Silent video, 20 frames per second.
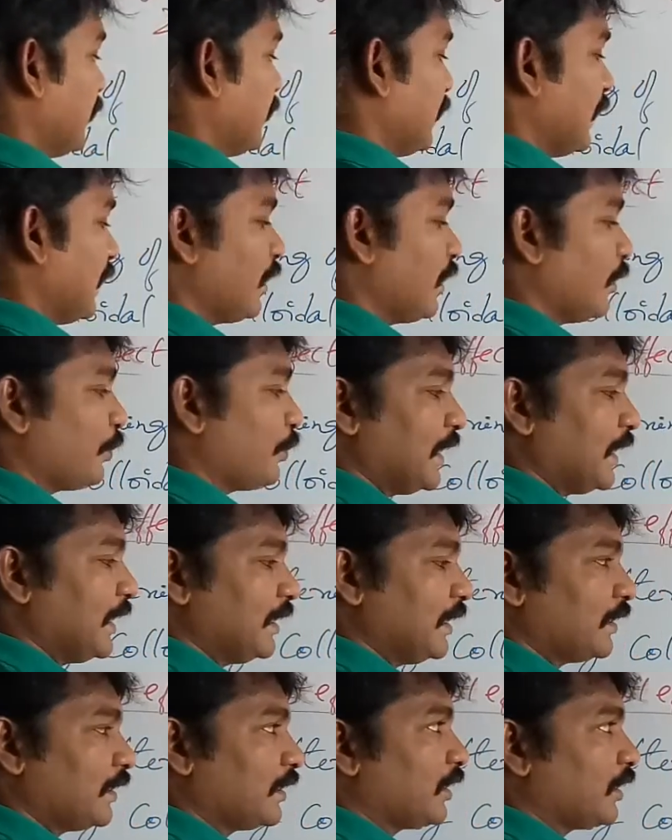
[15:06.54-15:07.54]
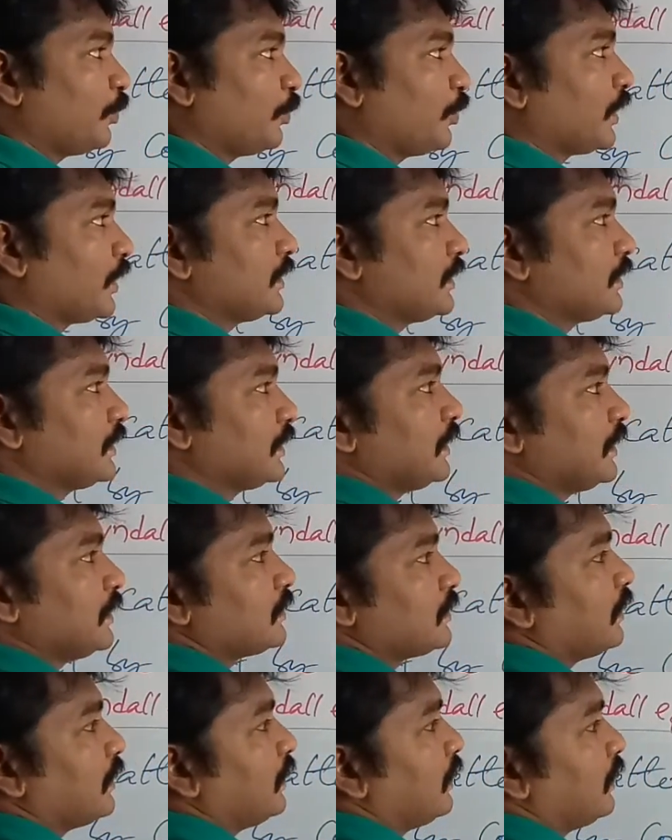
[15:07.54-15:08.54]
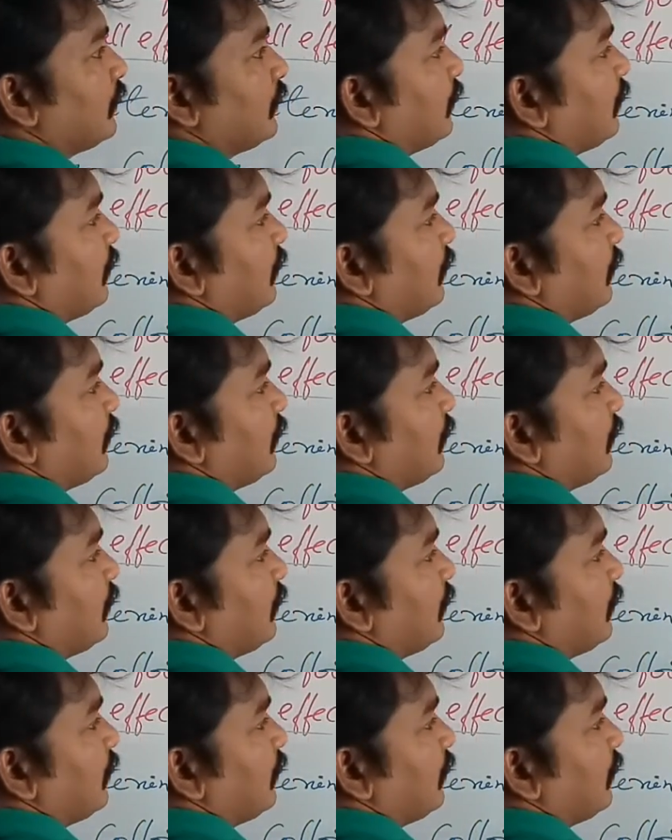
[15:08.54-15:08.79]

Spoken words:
an applied electric potential is called